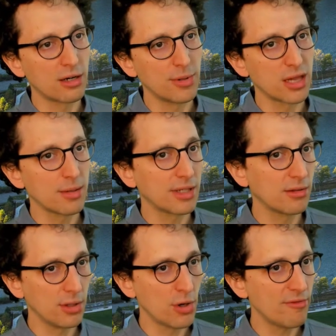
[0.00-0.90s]
basically, but
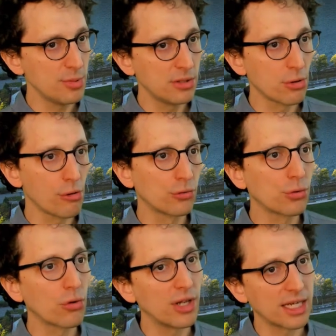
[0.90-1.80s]
you haven't been told to
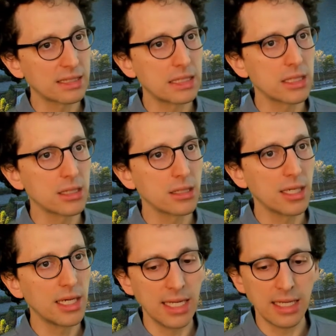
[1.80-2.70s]
collect it
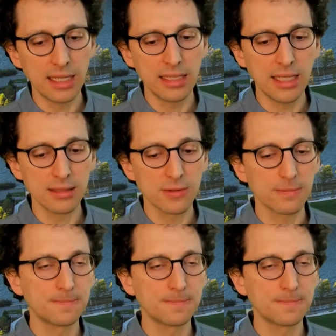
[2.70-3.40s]
yet.